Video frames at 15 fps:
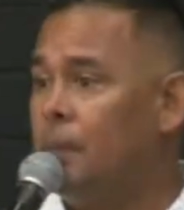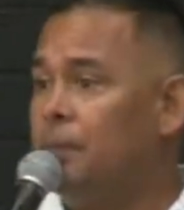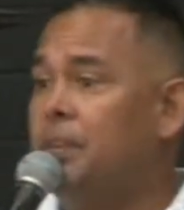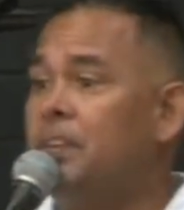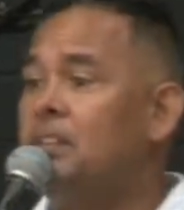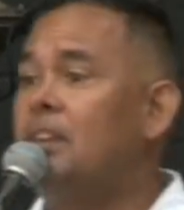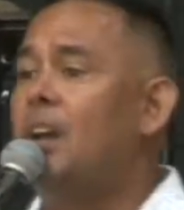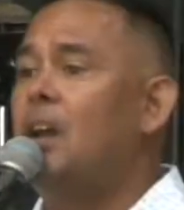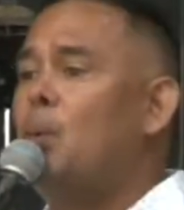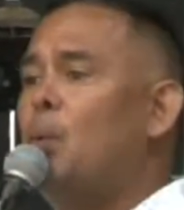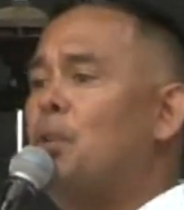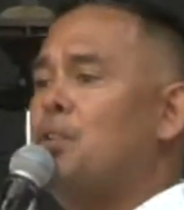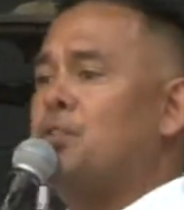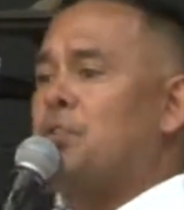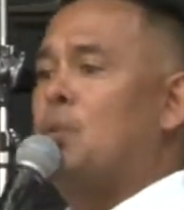This guy
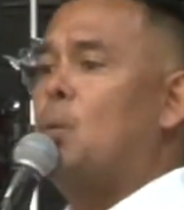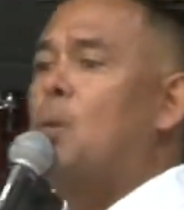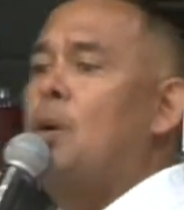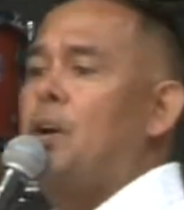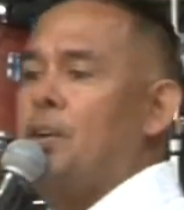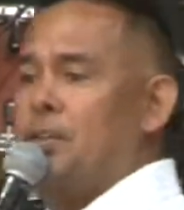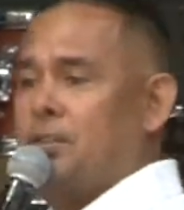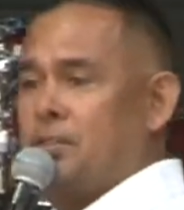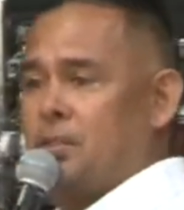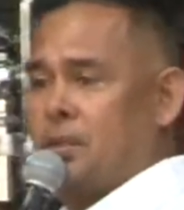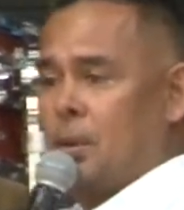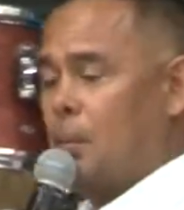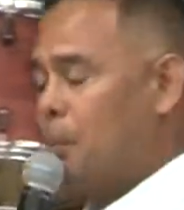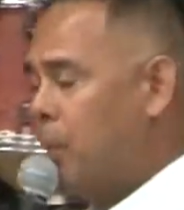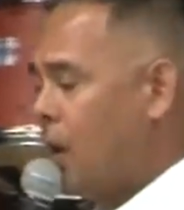was the worst
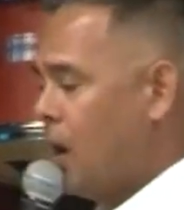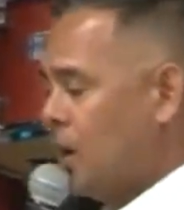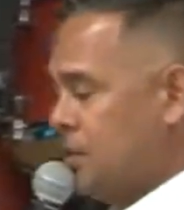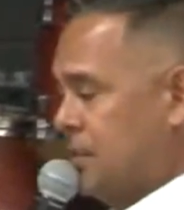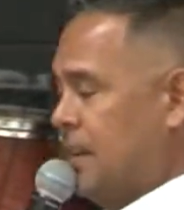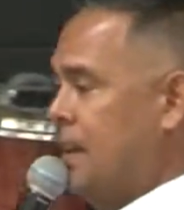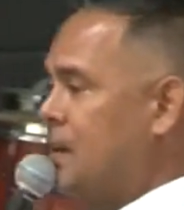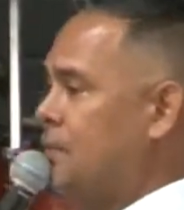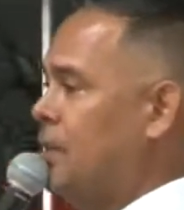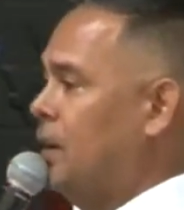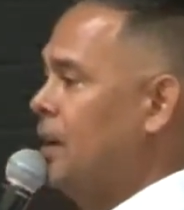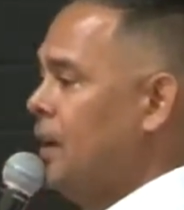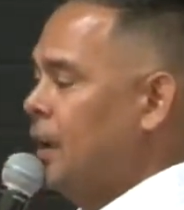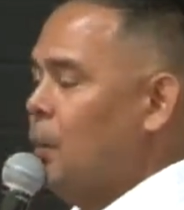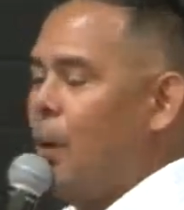boss
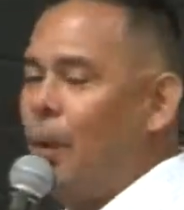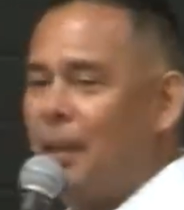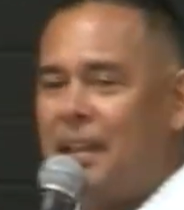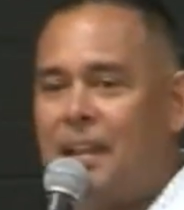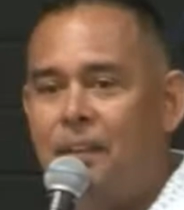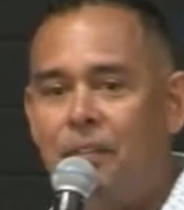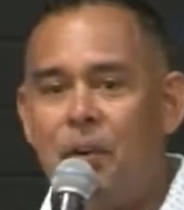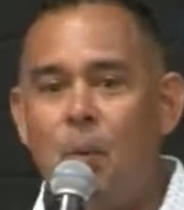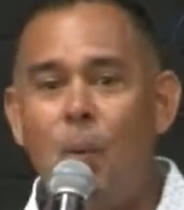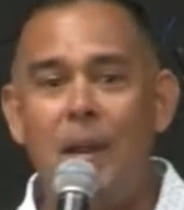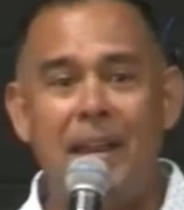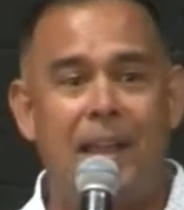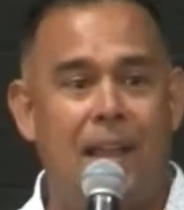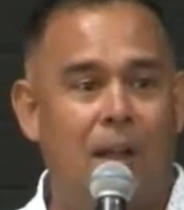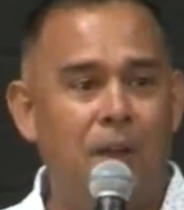ever. And while
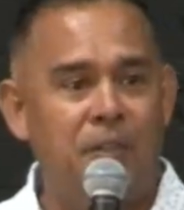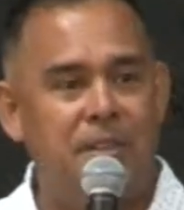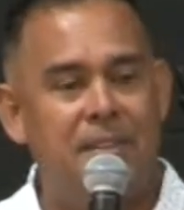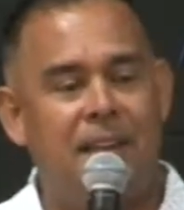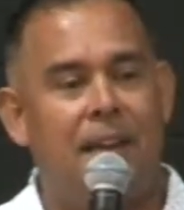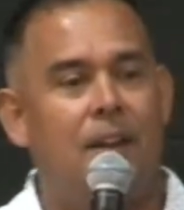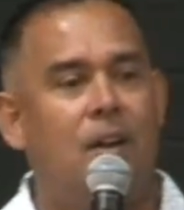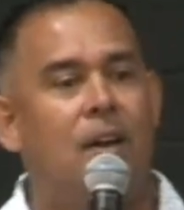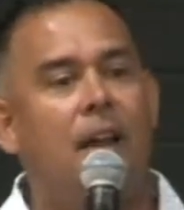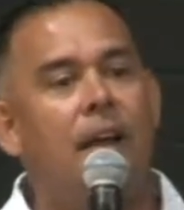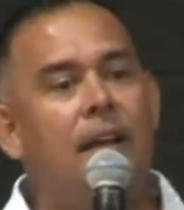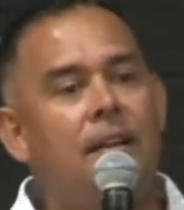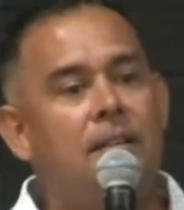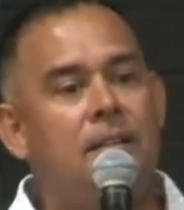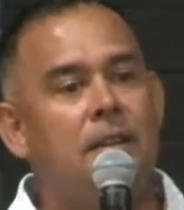everyone else in the
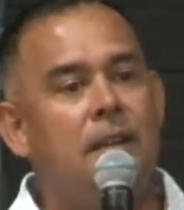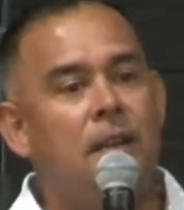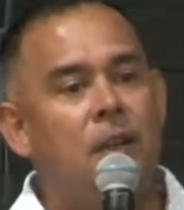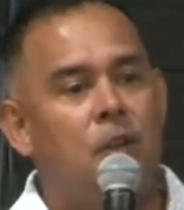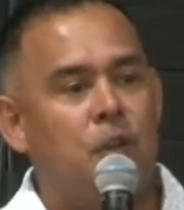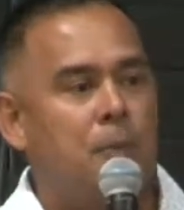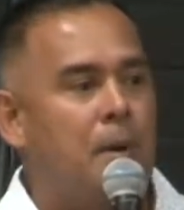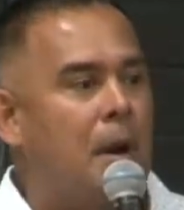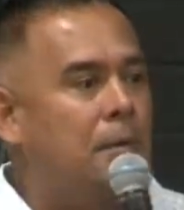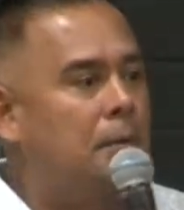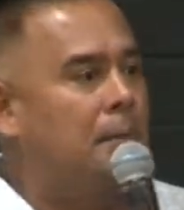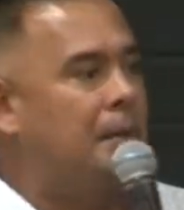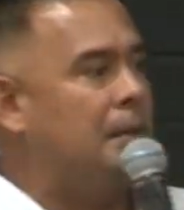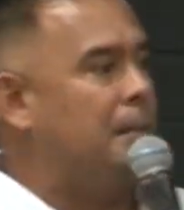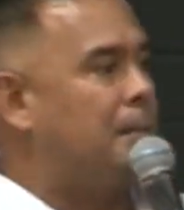airlines was
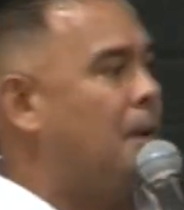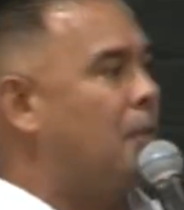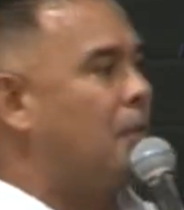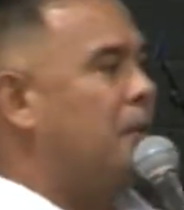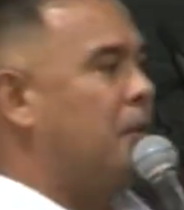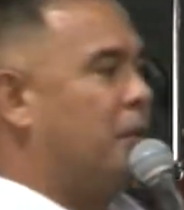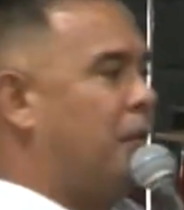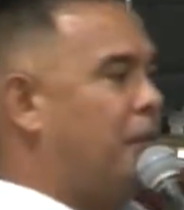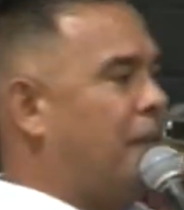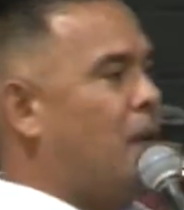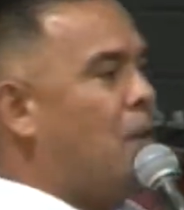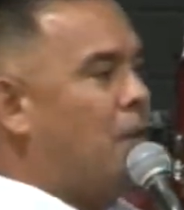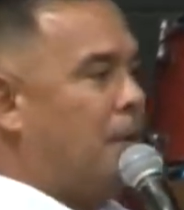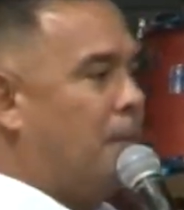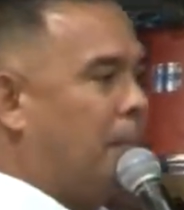probably about ready to
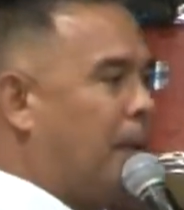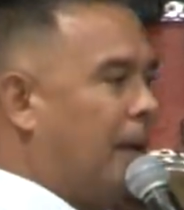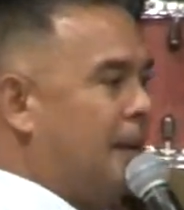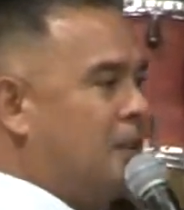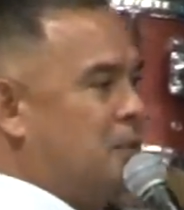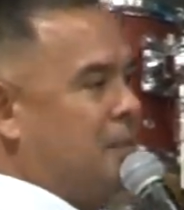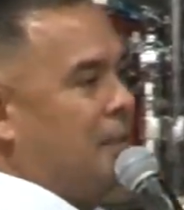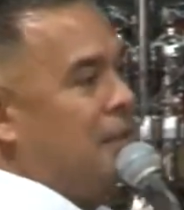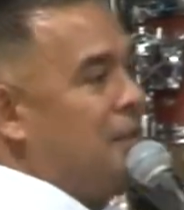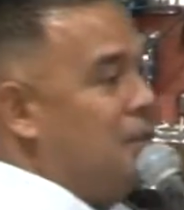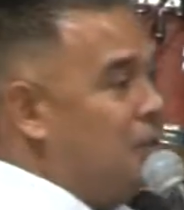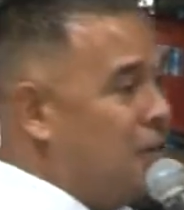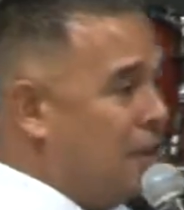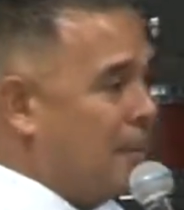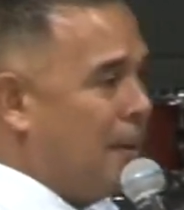file complaints with the
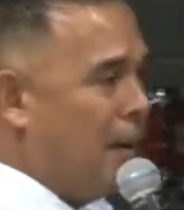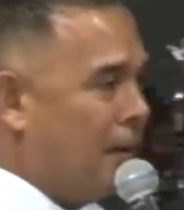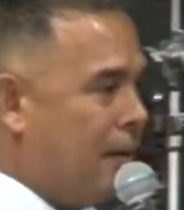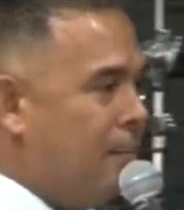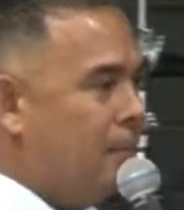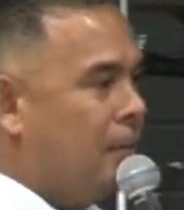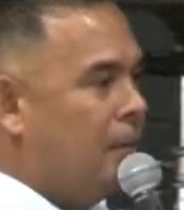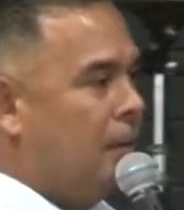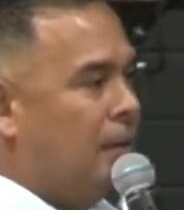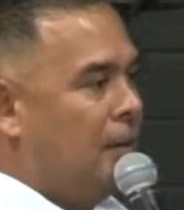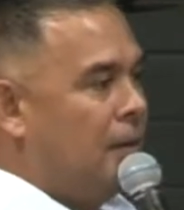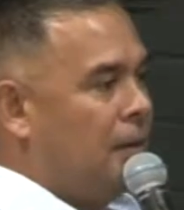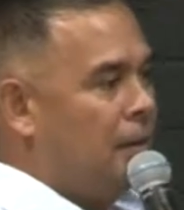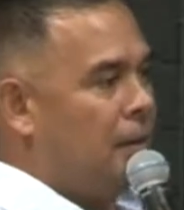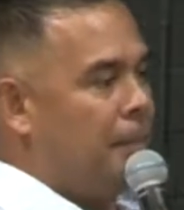union about him,
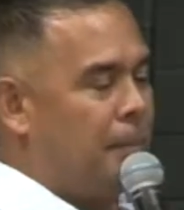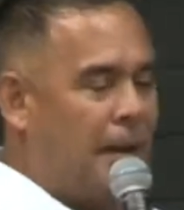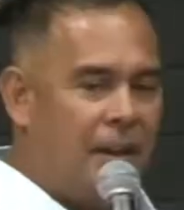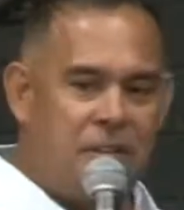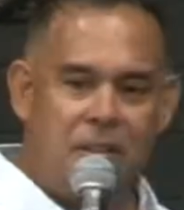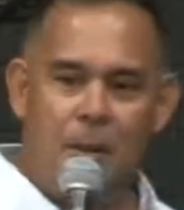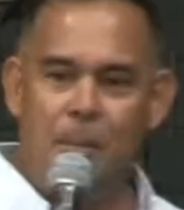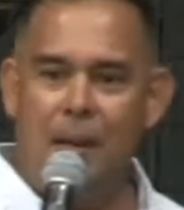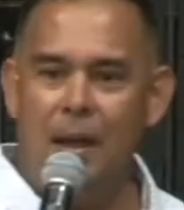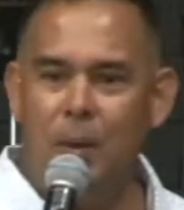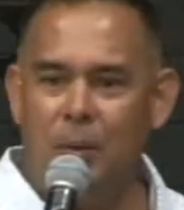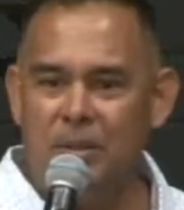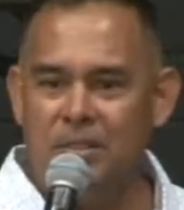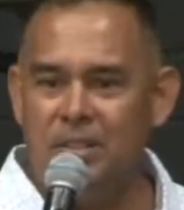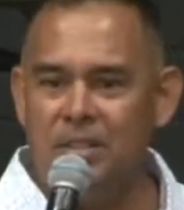Pastor
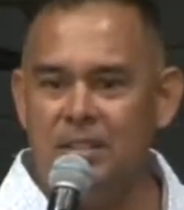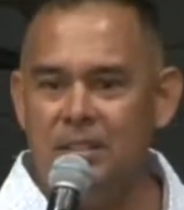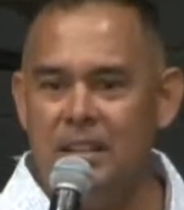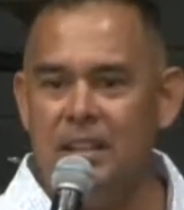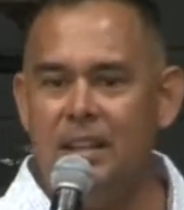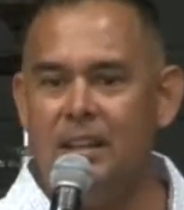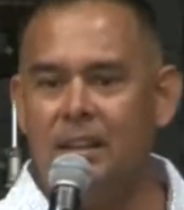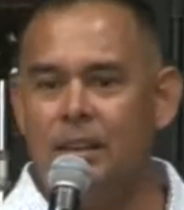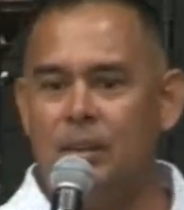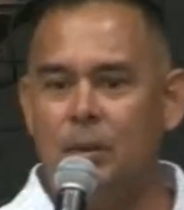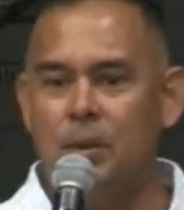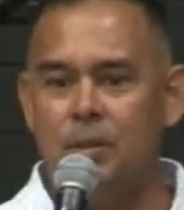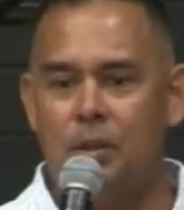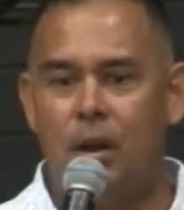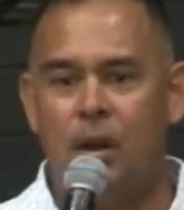Matt was sneaking into
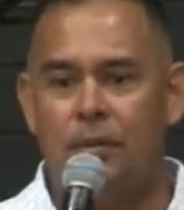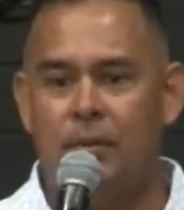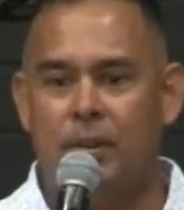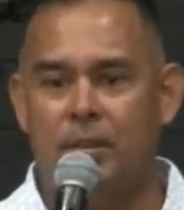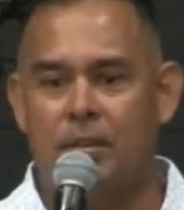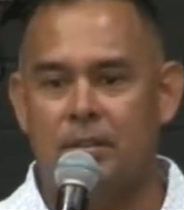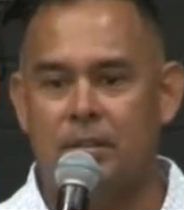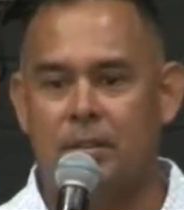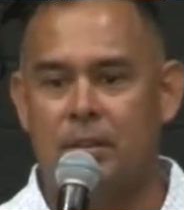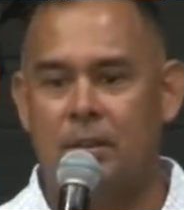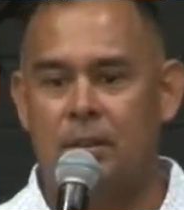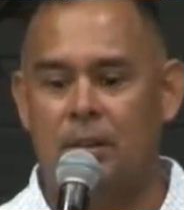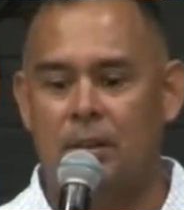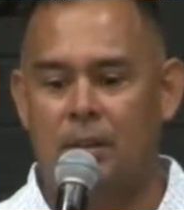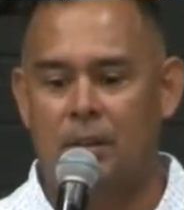his office
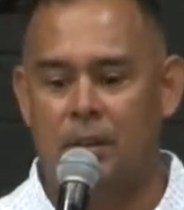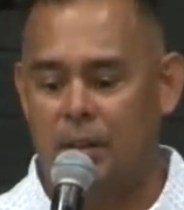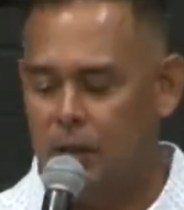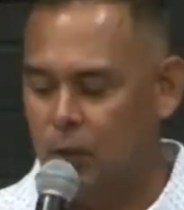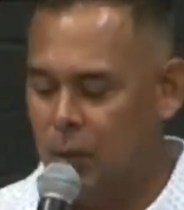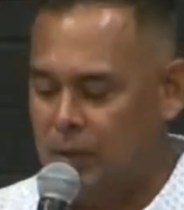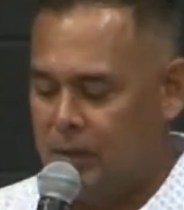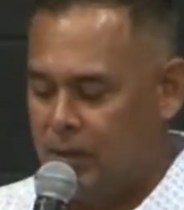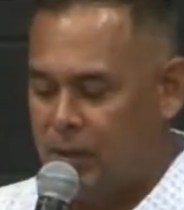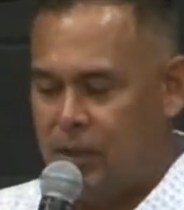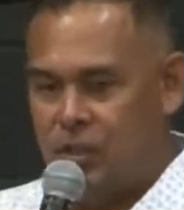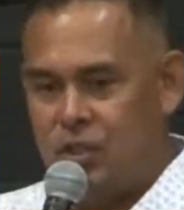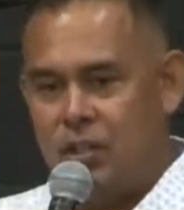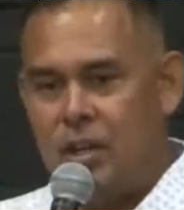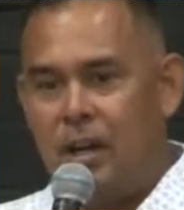anointing
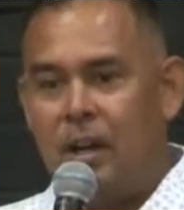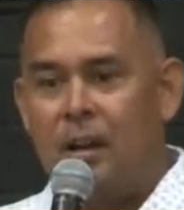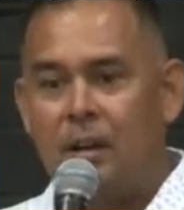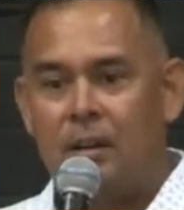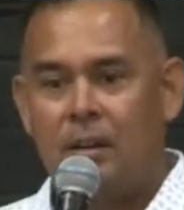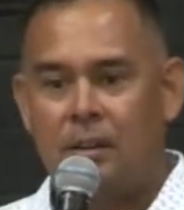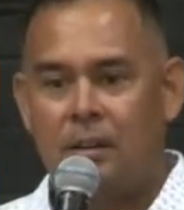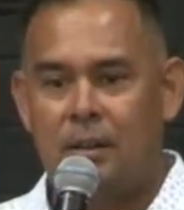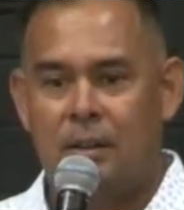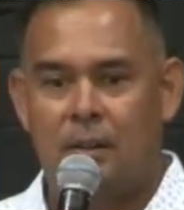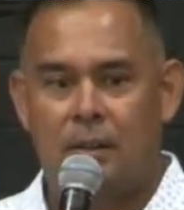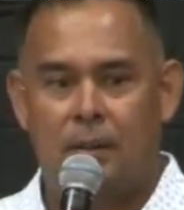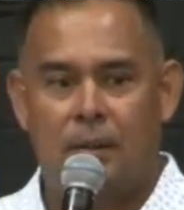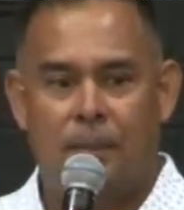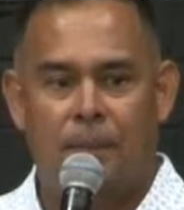his chair,
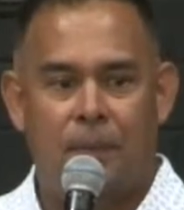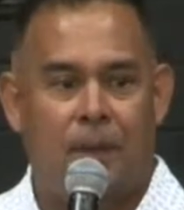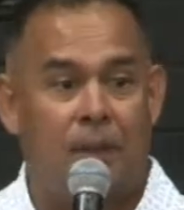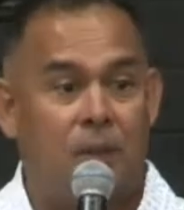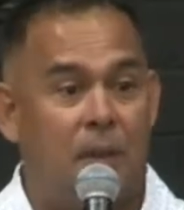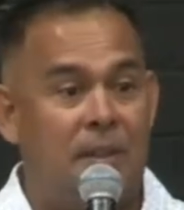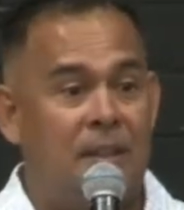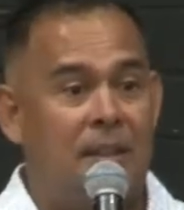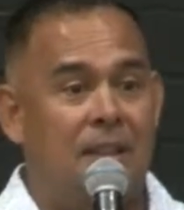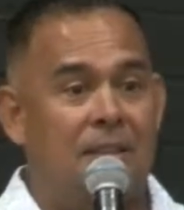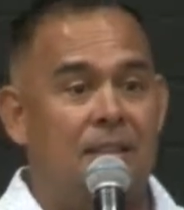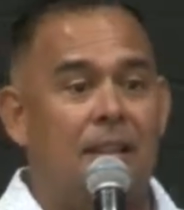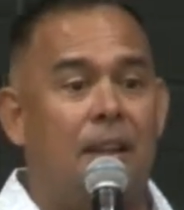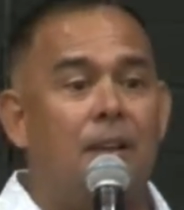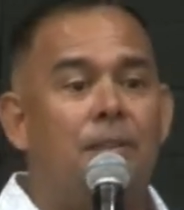anointing
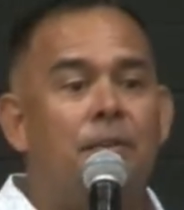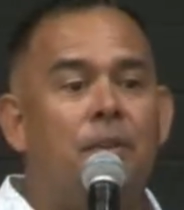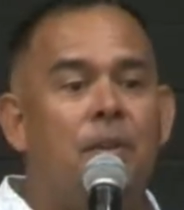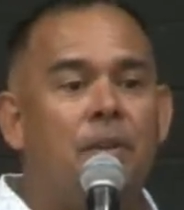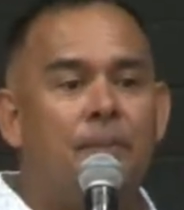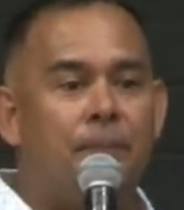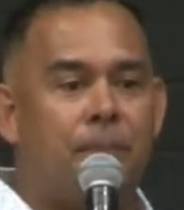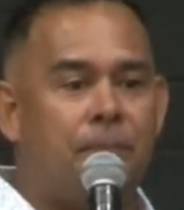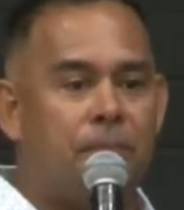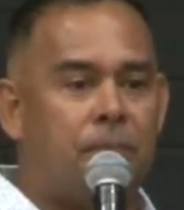his telephone,